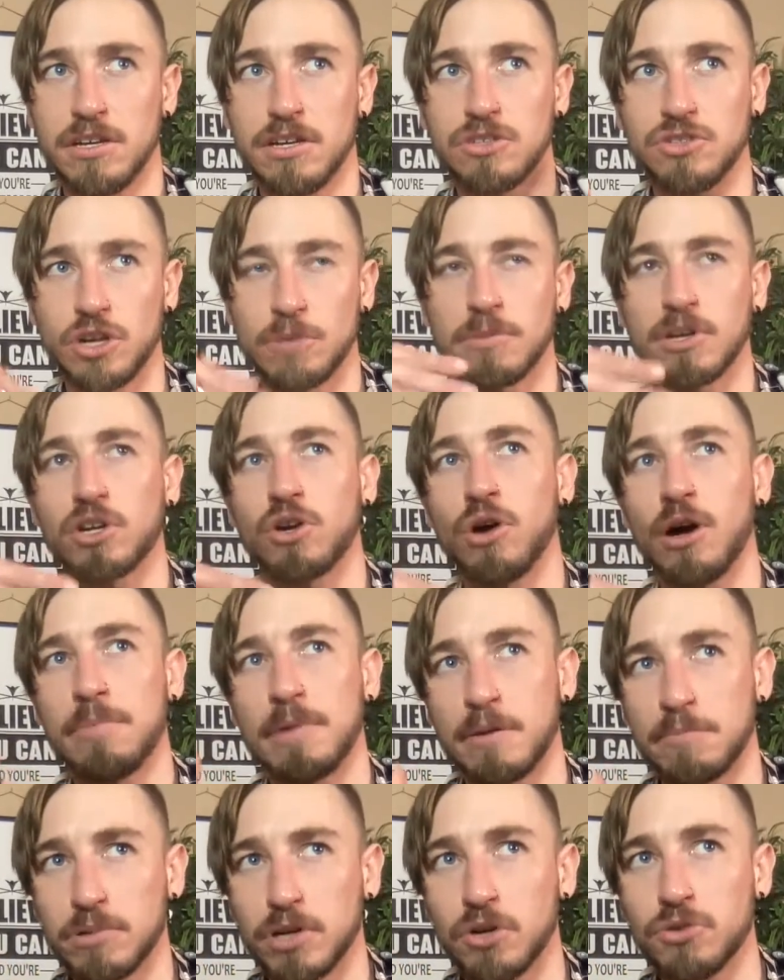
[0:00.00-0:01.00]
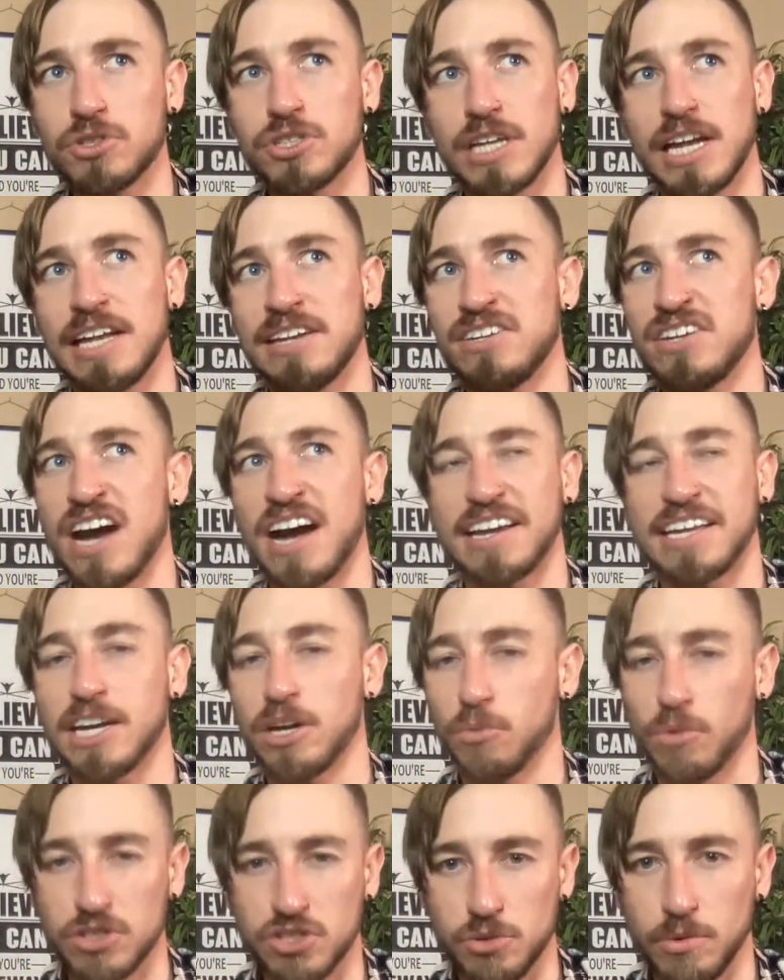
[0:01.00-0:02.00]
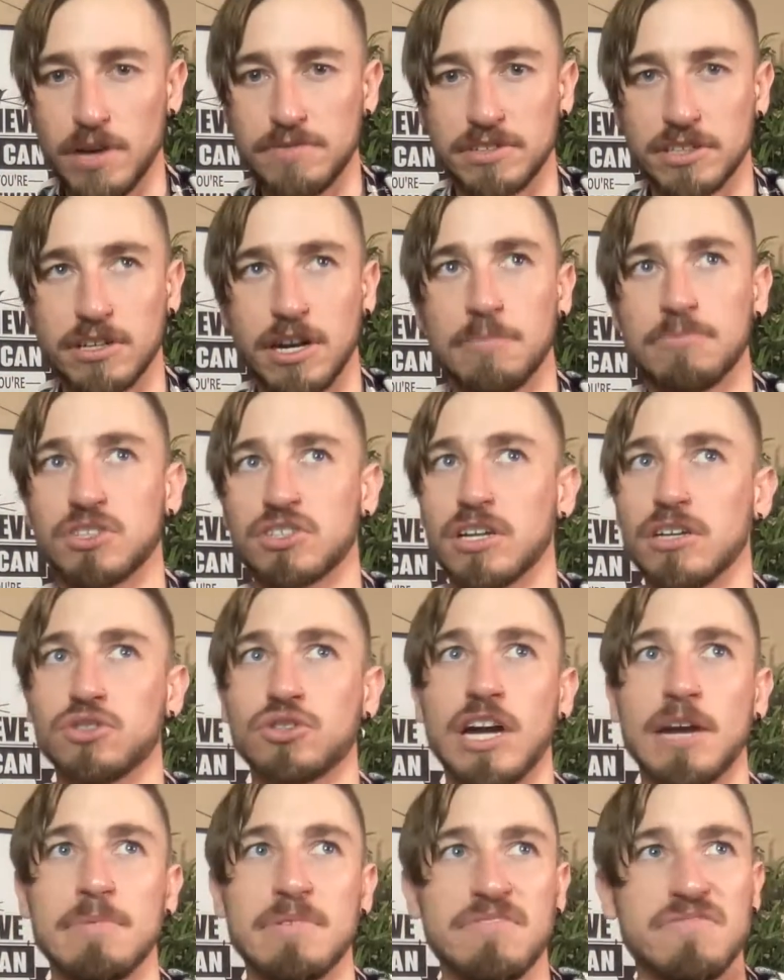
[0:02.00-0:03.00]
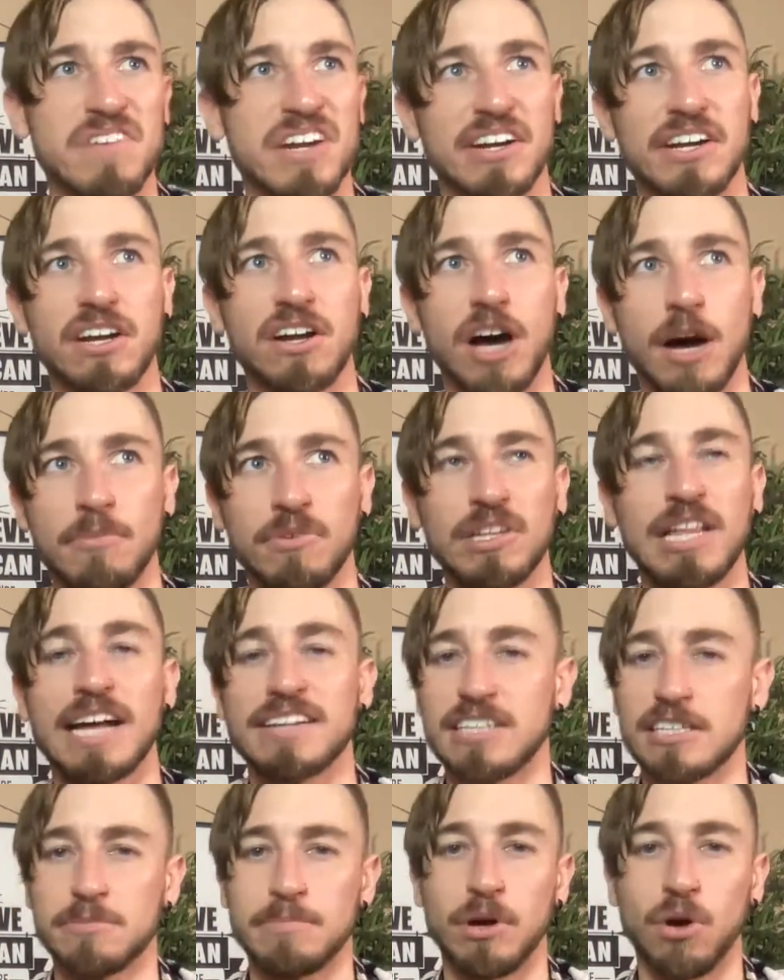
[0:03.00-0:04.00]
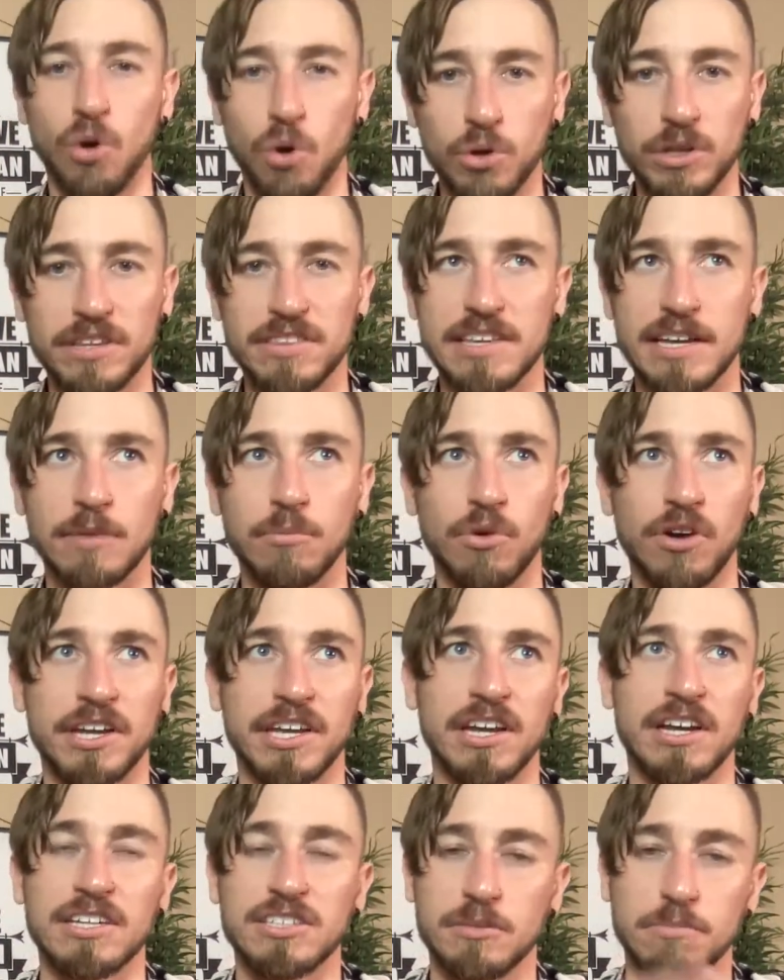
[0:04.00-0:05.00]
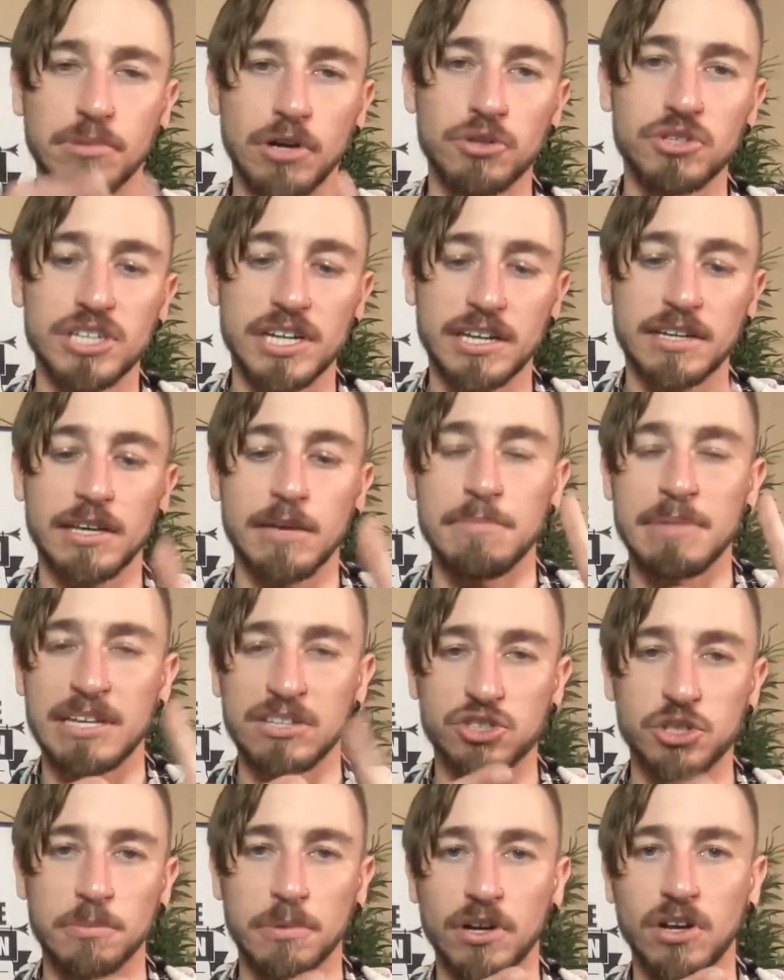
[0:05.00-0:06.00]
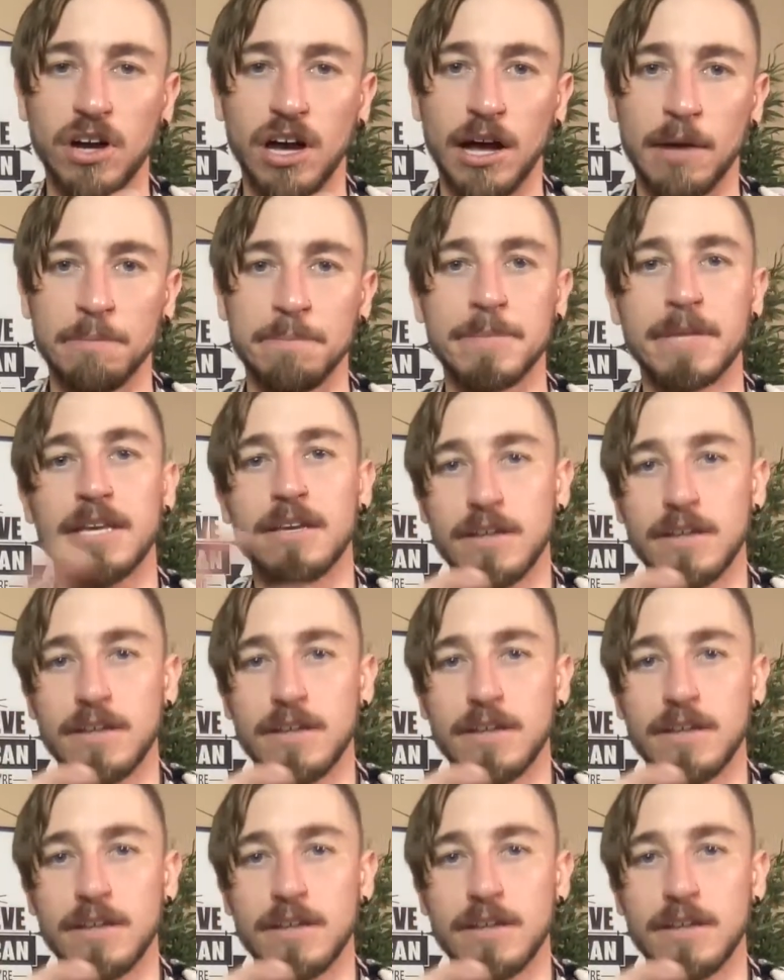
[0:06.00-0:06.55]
So I'm going to go up and approach and not care whatsoever. I'm just going to try to be very calm, relaxed. That's my only thing I'm working on is approaching and being super calm.